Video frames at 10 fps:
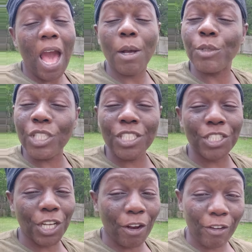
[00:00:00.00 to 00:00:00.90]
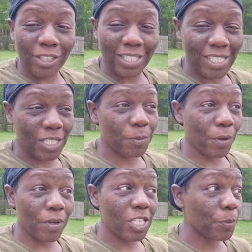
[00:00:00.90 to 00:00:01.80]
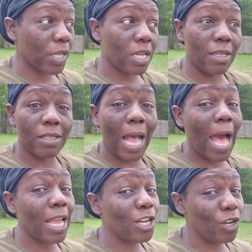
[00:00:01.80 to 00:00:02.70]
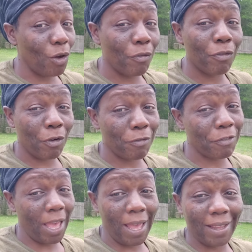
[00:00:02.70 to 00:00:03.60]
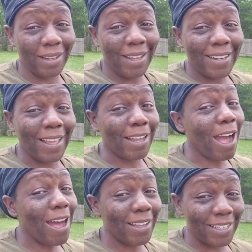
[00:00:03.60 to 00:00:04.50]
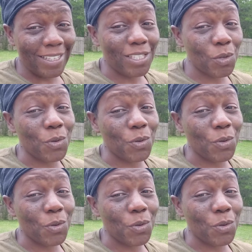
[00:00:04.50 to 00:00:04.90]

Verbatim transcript: I'm just sharing this experience because I know for a fact that God is